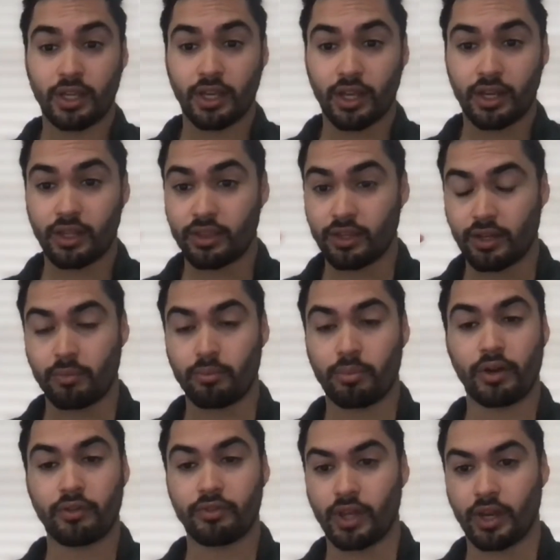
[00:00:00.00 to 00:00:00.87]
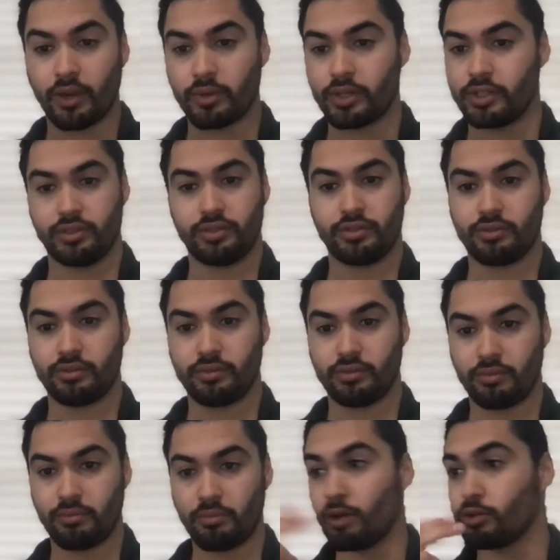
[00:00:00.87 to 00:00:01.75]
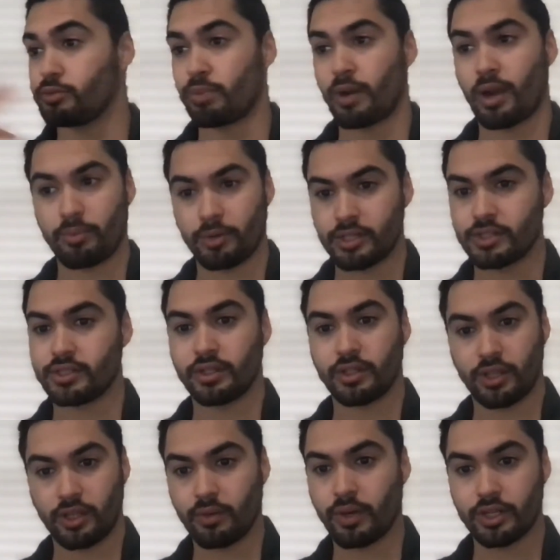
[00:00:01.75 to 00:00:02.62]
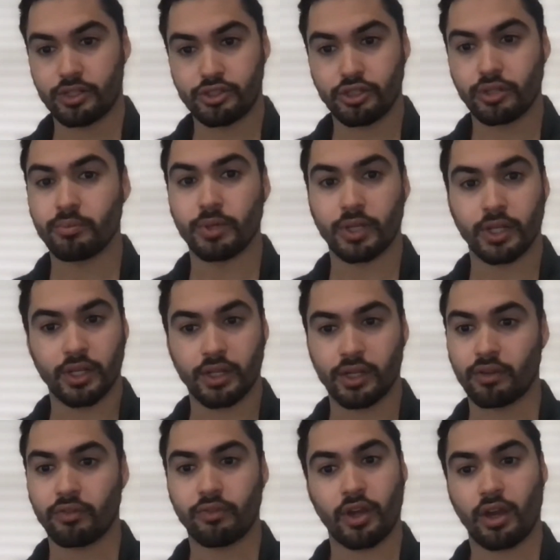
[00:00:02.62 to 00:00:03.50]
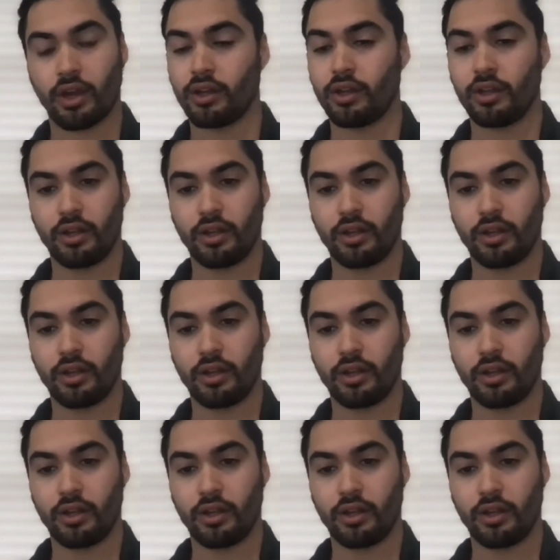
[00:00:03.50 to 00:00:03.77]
anything above that, which most properties in the US should be, if not,